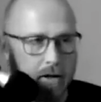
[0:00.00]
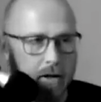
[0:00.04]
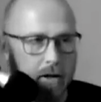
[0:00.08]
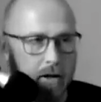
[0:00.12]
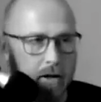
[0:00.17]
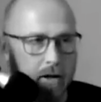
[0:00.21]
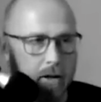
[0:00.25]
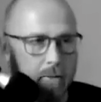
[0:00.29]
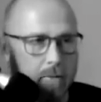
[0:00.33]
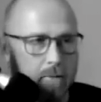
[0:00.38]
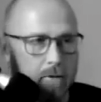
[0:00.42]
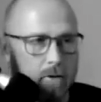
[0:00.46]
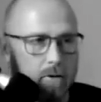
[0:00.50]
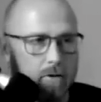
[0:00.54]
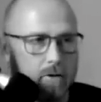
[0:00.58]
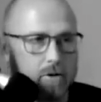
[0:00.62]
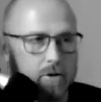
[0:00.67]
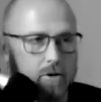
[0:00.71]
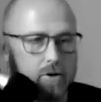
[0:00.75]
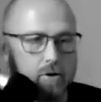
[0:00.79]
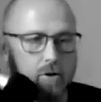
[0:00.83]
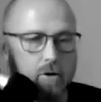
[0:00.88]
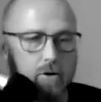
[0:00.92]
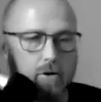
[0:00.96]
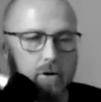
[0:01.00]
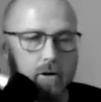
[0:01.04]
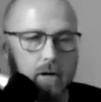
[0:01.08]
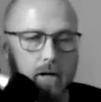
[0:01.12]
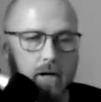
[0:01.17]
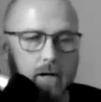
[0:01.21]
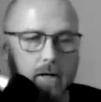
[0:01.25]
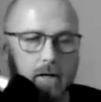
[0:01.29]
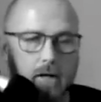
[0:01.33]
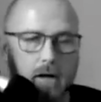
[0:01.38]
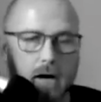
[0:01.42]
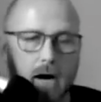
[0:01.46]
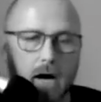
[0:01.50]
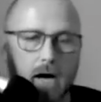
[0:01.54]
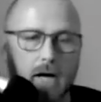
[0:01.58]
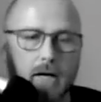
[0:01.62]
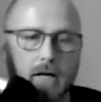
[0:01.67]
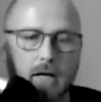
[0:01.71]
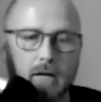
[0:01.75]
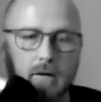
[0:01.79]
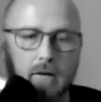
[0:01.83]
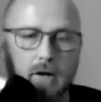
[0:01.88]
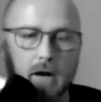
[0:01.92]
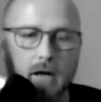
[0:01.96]
There is certainly an
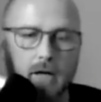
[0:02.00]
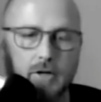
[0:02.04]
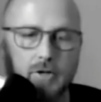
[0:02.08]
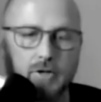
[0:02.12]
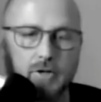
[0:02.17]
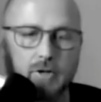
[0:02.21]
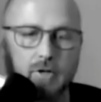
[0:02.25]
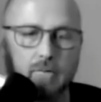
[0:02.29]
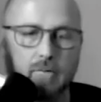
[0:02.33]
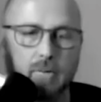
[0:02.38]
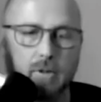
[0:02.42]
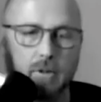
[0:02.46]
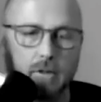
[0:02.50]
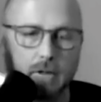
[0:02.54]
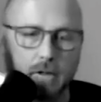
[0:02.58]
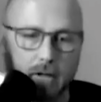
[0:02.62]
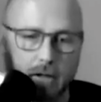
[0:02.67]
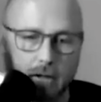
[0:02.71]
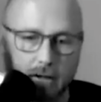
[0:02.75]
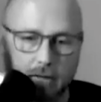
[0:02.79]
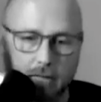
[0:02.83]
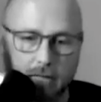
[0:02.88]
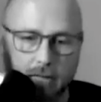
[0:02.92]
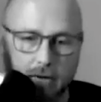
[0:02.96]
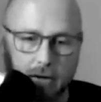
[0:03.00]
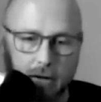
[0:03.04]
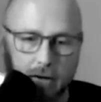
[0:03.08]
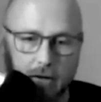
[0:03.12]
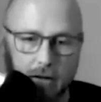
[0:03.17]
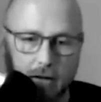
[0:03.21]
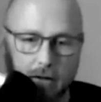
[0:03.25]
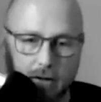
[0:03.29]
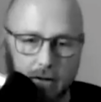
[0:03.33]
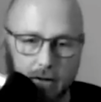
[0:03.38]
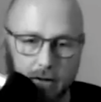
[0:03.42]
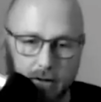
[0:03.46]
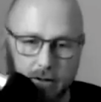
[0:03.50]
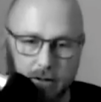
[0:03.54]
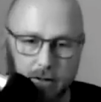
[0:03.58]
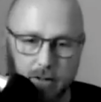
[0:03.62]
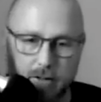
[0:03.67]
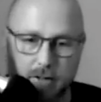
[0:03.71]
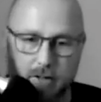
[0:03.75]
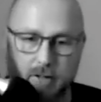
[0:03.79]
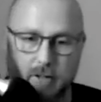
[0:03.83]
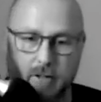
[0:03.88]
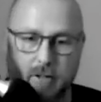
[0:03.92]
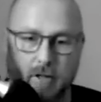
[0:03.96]
ideological belief, and I think this
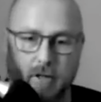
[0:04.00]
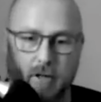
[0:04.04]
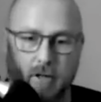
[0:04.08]
has